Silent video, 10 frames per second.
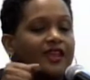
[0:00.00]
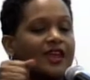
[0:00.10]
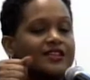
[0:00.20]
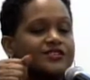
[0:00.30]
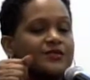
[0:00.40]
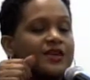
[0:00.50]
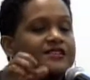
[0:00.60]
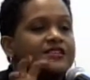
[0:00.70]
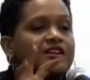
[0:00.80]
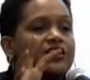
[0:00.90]
And so
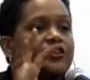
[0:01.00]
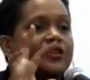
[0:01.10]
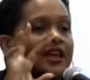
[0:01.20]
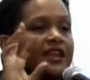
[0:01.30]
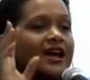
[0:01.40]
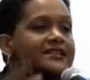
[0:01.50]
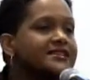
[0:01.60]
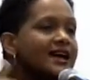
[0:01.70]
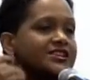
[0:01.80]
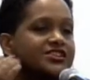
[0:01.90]
basically you can
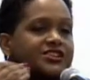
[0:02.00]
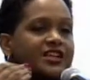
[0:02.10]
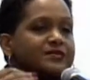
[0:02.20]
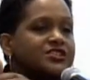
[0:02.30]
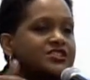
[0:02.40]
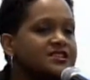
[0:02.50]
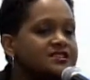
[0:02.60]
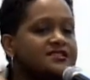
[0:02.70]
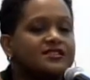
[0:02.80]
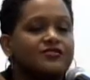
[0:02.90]
attach images,